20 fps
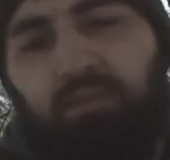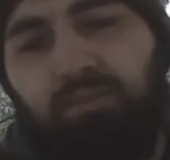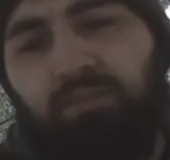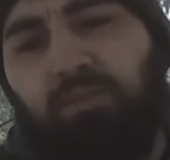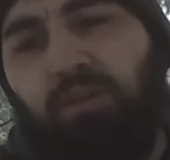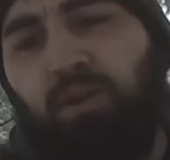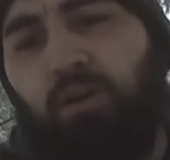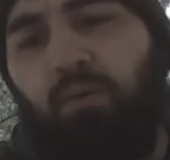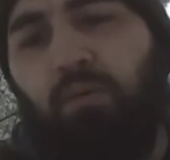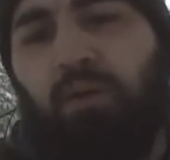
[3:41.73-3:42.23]

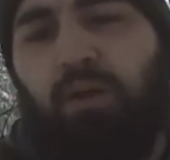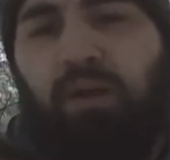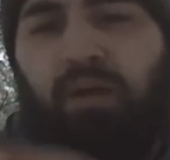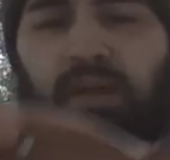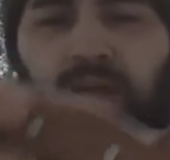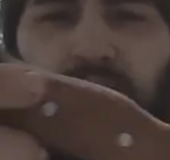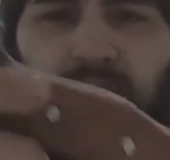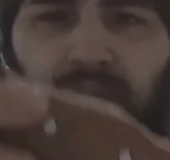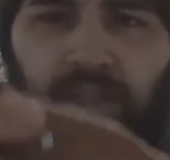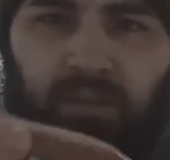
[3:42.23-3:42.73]
so
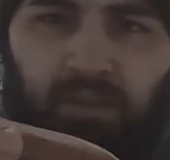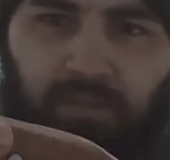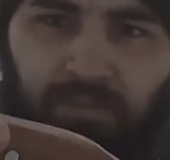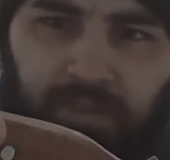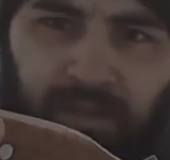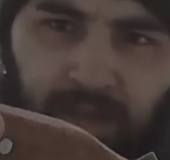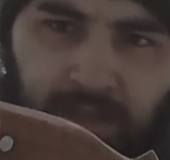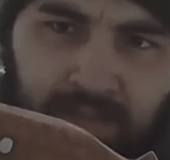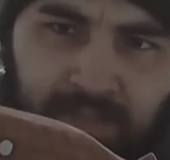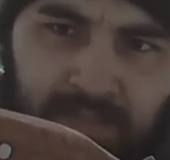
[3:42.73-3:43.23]
the other
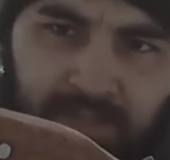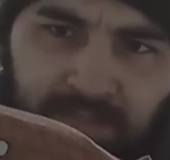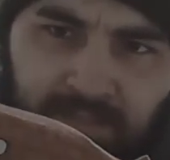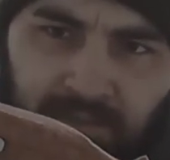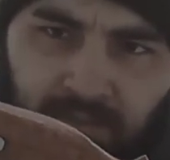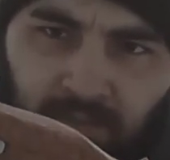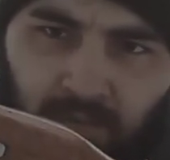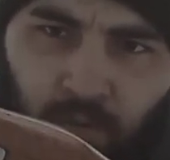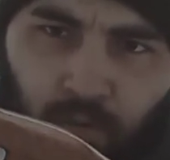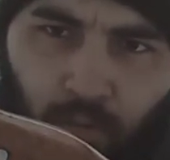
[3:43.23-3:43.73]
thing is
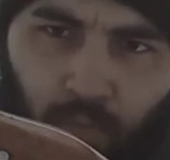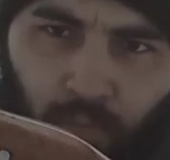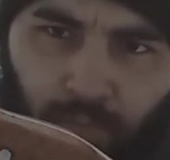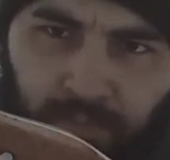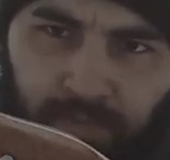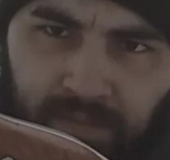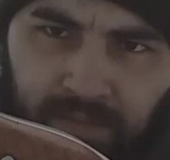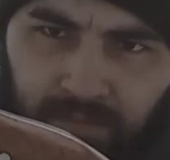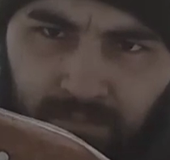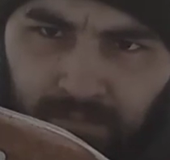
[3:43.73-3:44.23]
this little
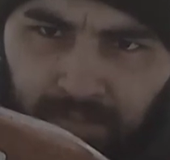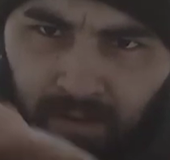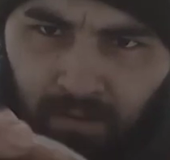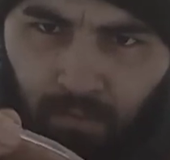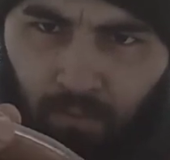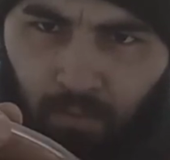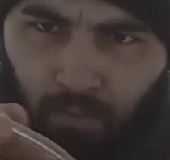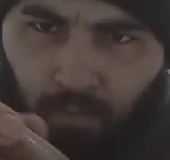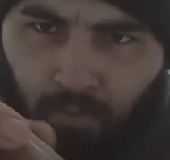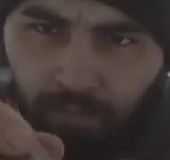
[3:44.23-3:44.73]
horn, this little
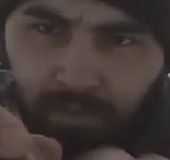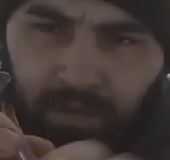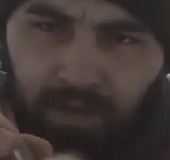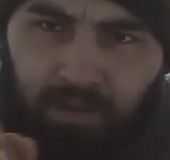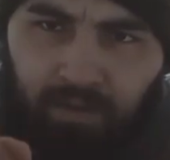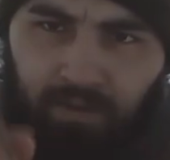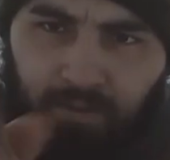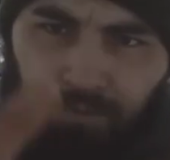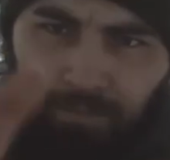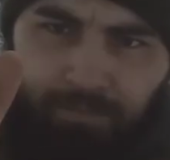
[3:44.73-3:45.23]
metal horn
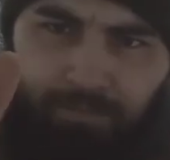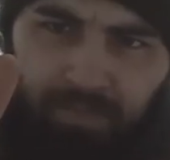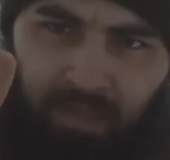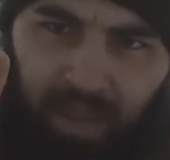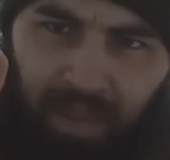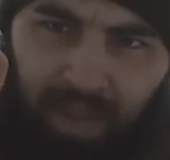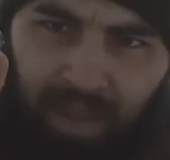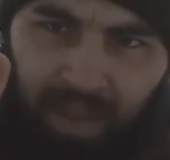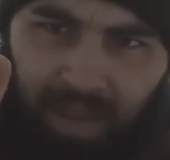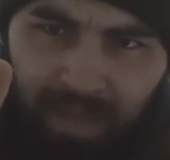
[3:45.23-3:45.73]
here.
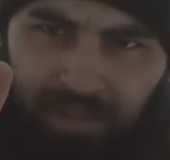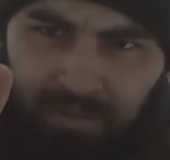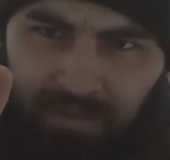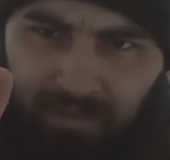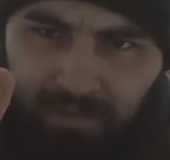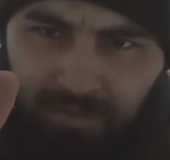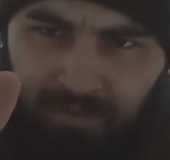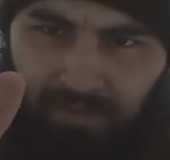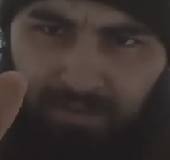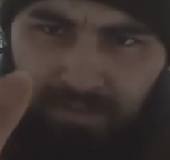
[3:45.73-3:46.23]
I hate
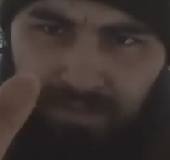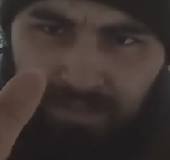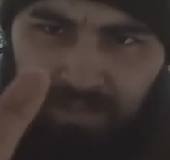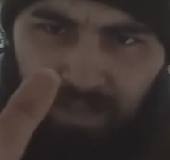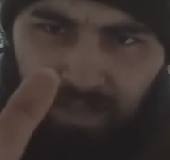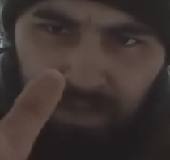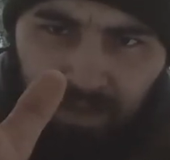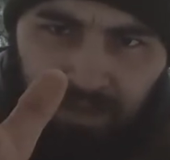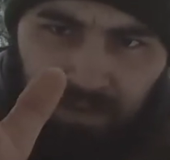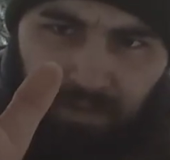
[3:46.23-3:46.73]
this
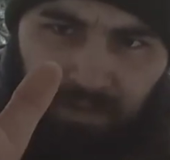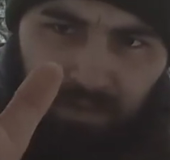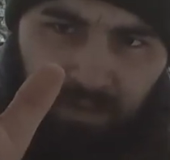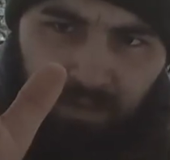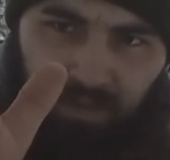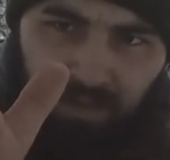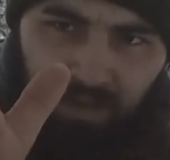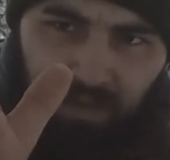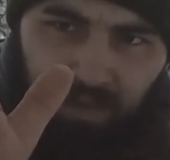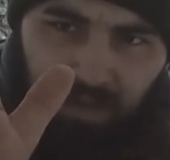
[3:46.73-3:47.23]
thing.
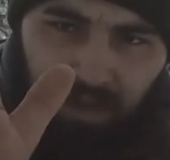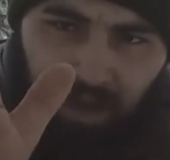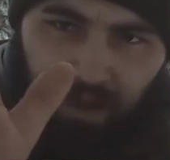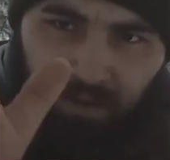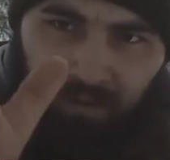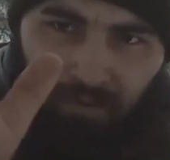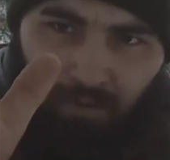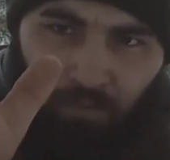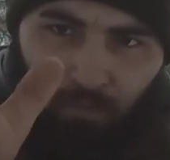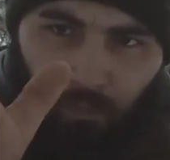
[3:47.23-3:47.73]

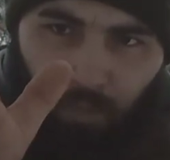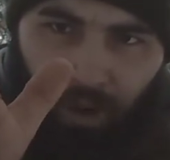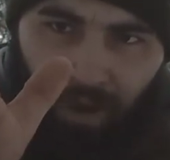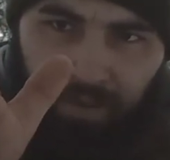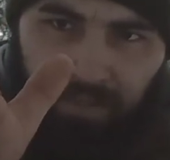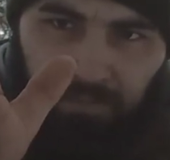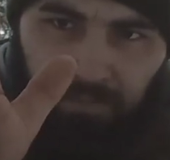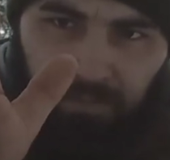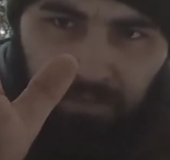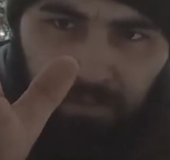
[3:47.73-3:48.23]
I don't know
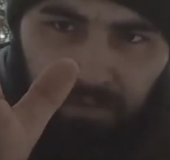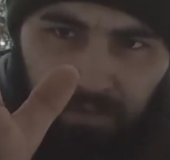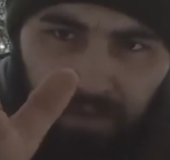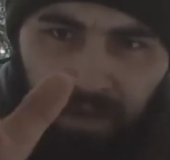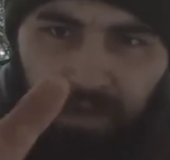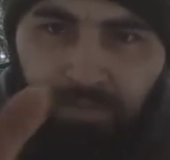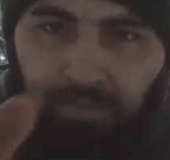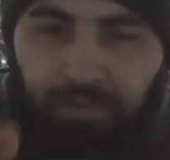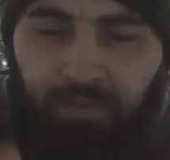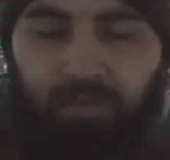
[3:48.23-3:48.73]
why they put it
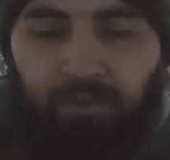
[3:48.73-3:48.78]
on